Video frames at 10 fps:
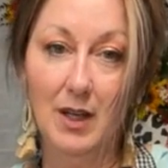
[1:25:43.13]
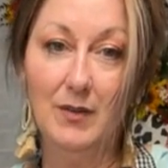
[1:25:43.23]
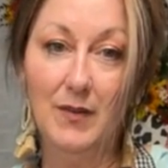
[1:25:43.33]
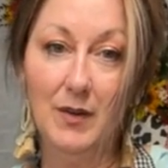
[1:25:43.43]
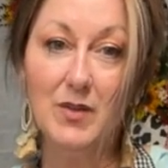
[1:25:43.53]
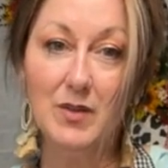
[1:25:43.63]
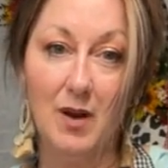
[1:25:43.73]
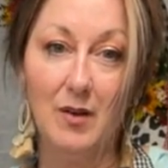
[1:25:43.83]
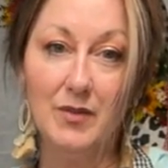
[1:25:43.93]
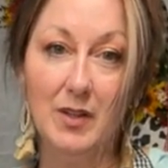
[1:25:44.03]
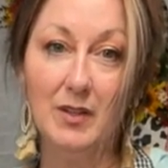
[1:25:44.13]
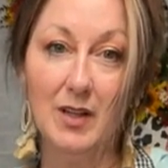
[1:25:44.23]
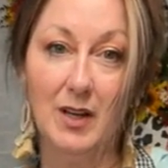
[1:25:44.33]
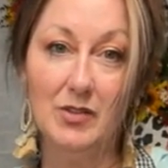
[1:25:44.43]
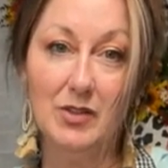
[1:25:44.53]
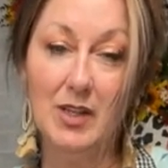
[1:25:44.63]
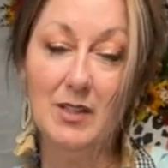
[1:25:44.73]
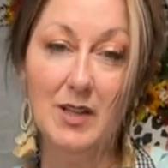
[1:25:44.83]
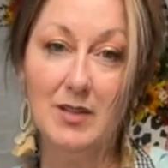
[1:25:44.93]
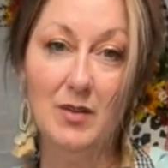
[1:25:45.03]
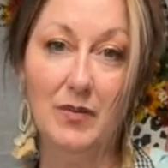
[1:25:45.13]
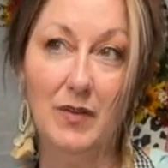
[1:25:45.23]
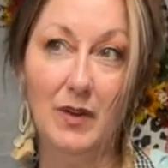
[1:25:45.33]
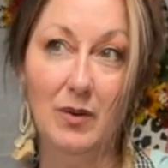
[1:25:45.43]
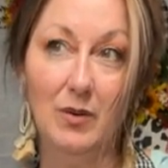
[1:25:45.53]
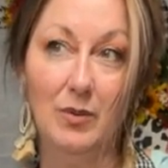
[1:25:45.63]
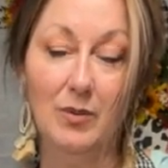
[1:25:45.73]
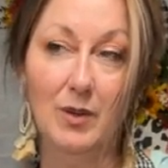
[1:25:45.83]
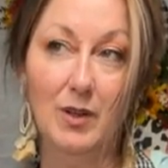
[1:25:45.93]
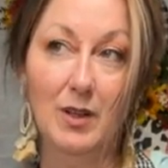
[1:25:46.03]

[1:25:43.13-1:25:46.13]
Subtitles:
It feels soft to the touch. It doesn't feel...